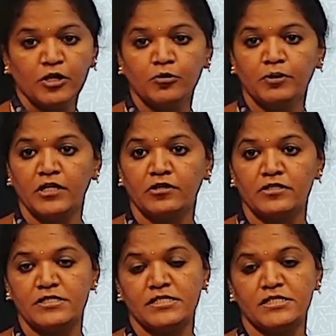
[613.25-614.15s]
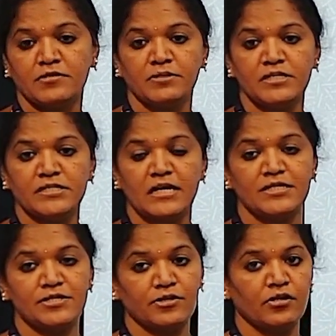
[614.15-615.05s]
loop control system is
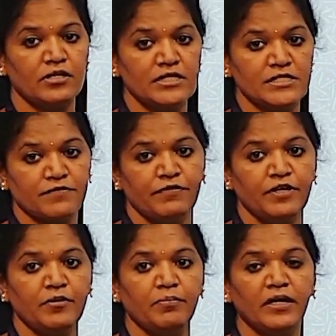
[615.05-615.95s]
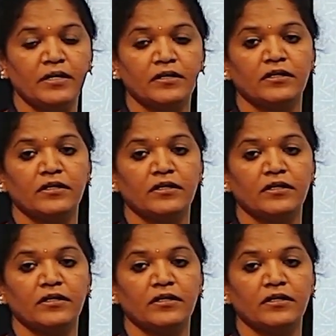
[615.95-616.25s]
also called as a feedback